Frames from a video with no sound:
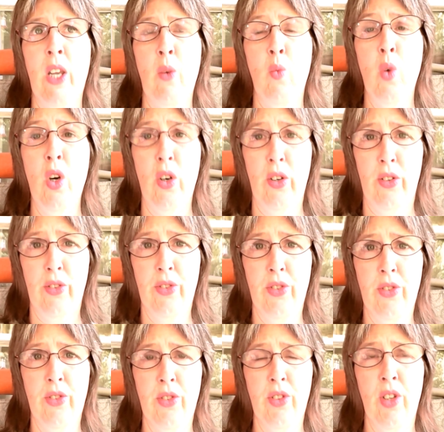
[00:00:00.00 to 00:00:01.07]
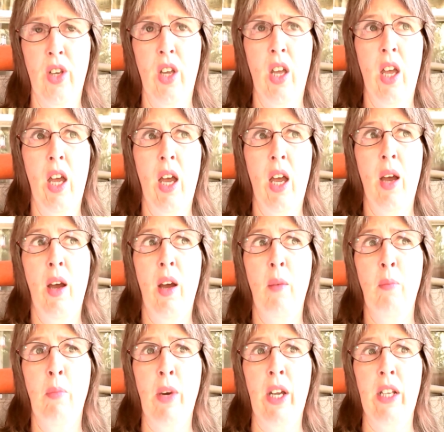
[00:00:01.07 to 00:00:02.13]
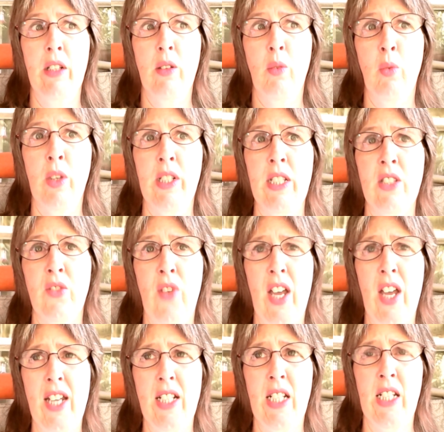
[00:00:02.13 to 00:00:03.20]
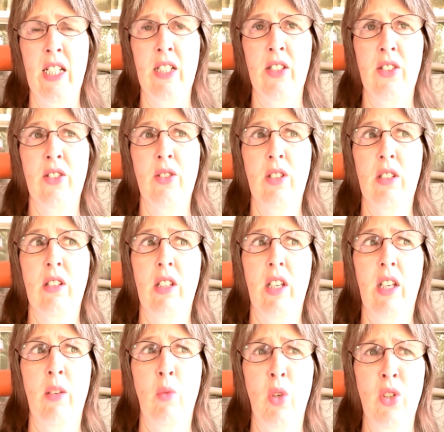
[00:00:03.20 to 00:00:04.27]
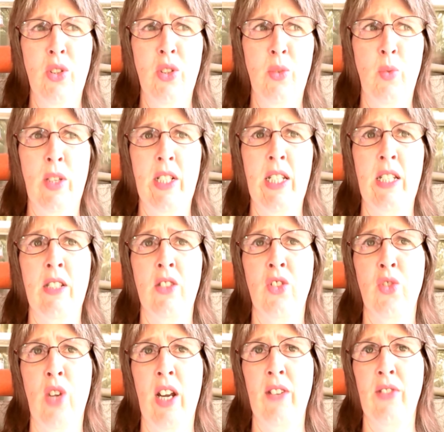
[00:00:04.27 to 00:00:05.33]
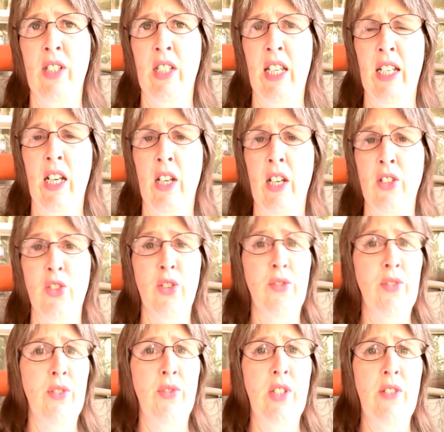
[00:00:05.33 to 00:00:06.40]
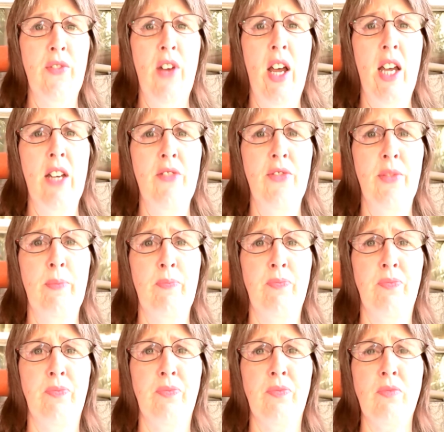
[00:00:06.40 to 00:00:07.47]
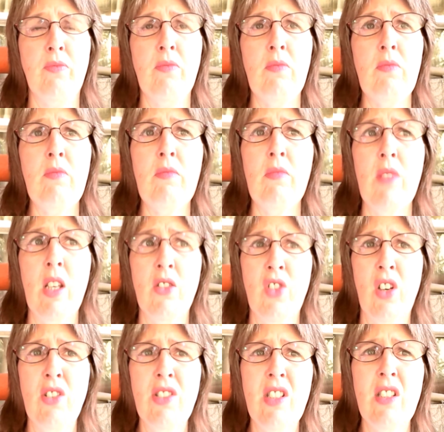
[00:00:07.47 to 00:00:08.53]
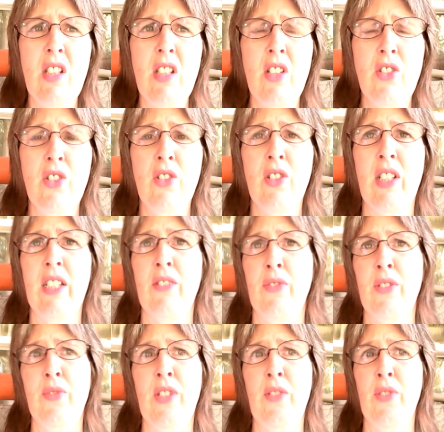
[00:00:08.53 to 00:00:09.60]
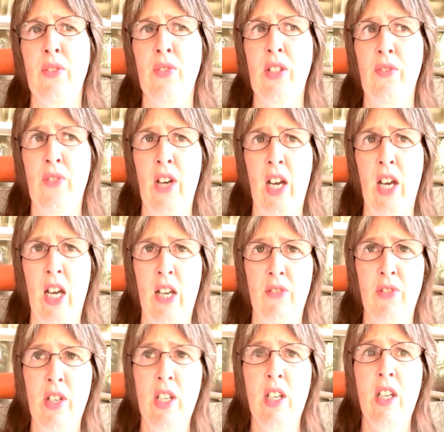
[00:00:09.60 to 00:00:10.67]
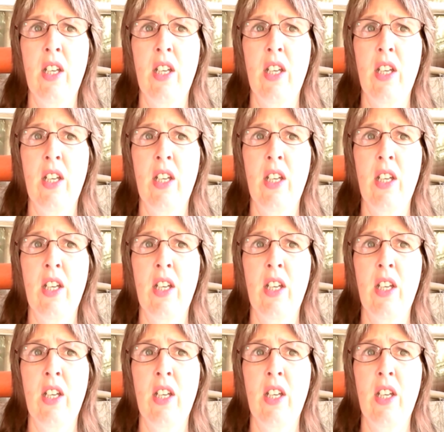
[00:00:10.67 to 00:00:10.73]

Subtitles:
It works. But what he's finding is it works when he's driving like under 55. As long as he's under like 50, 55,